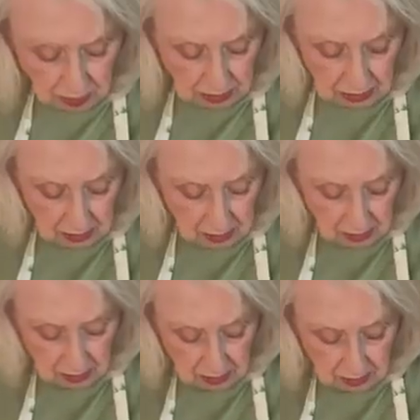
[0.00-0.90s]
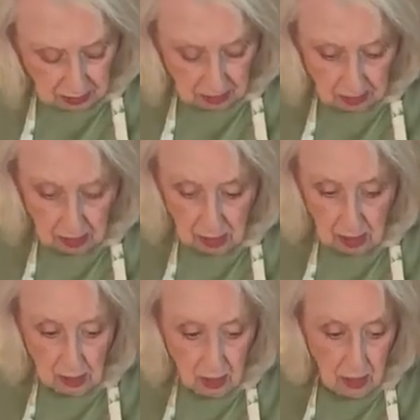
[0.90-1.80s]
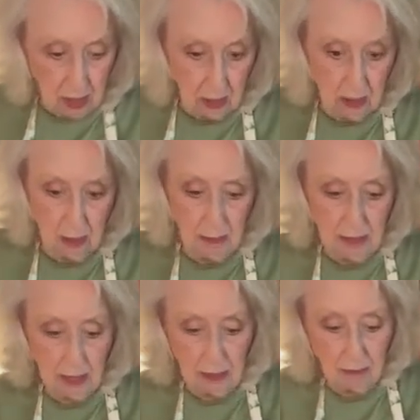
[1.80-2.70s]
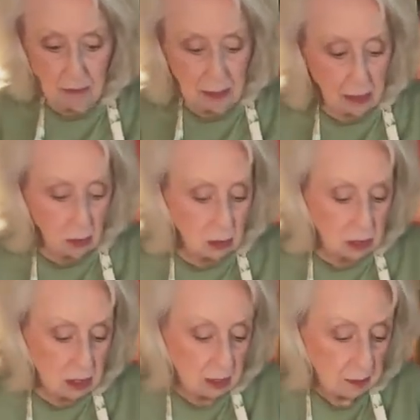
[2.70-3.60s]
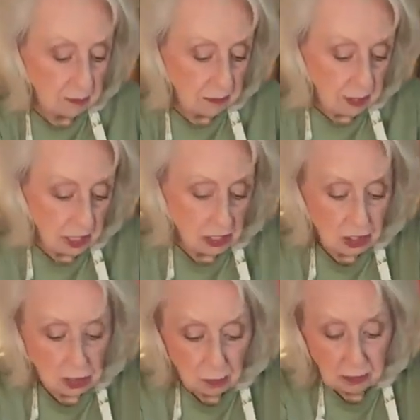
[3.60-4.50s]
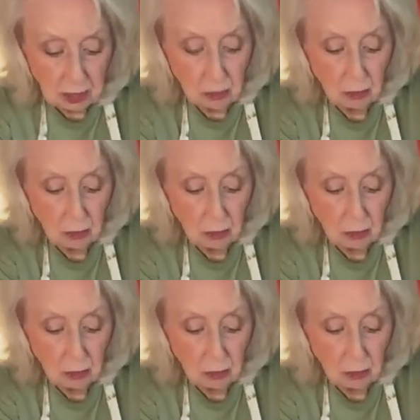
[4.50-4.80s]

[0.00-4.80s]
in a little bit of pickles. This is your pickle